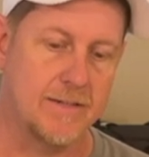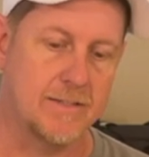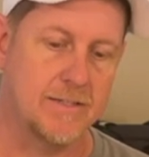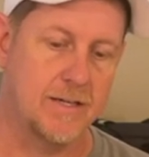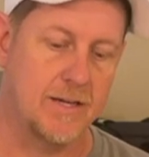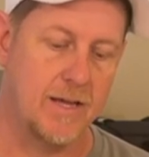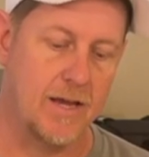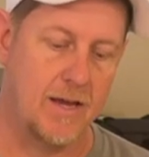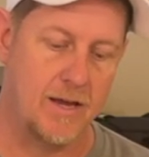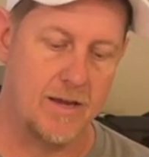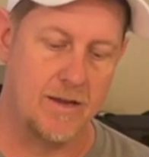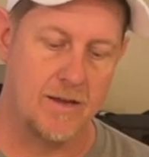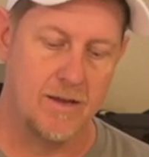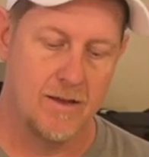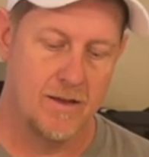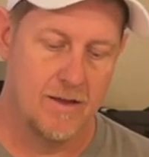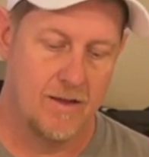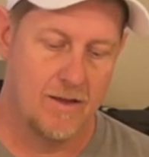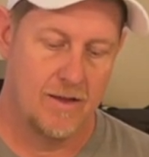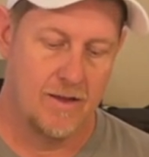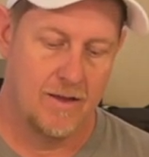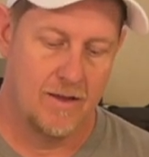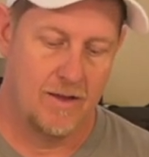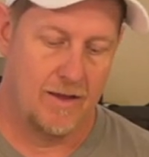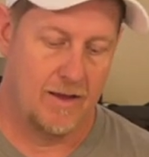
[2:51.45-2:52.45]
today.
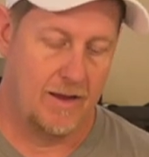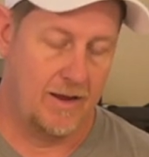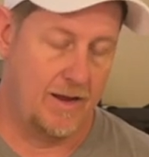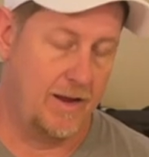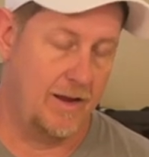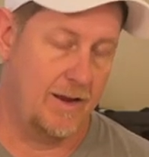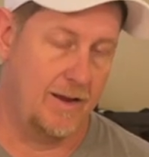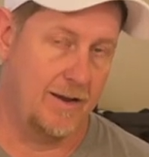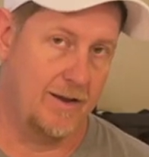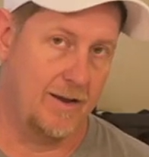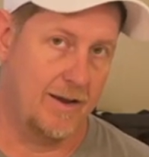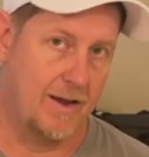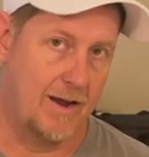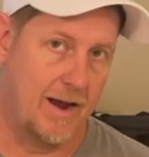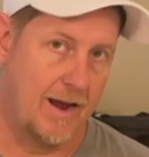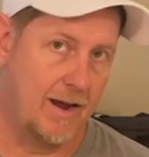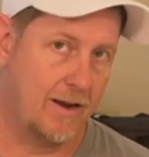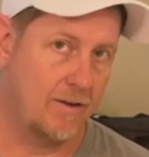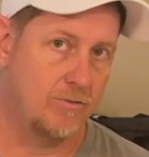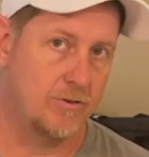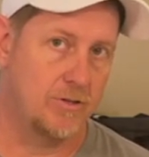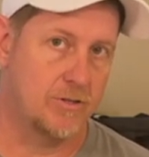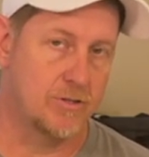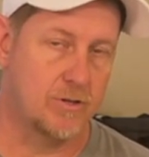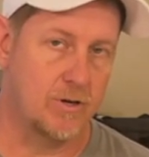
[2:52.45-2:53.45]
And
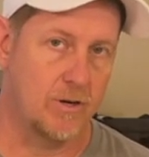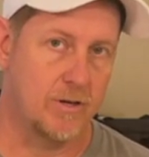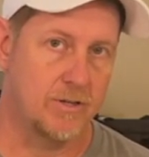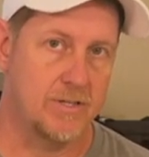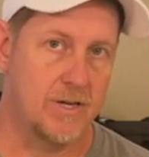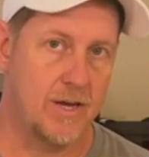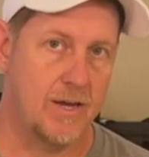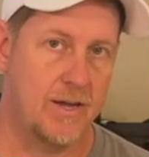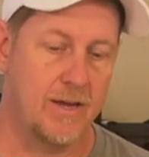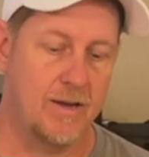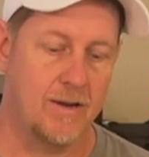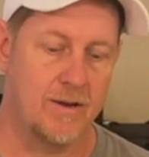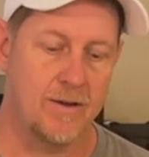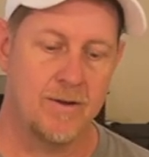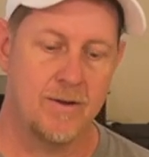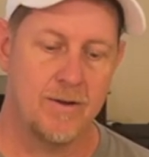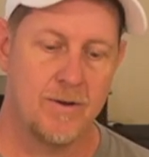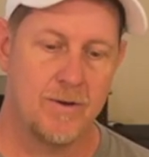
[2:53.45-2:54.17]
I'm just going to tell you,